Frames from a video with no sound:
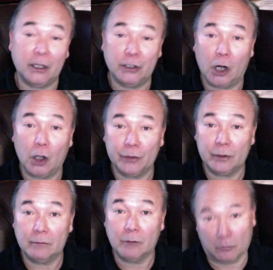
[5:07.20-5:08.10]
an
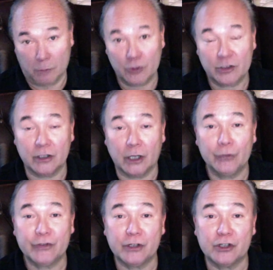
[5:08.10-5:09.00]
adult, or most
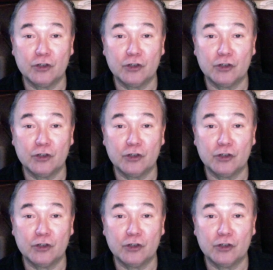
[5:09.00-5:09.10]
adults,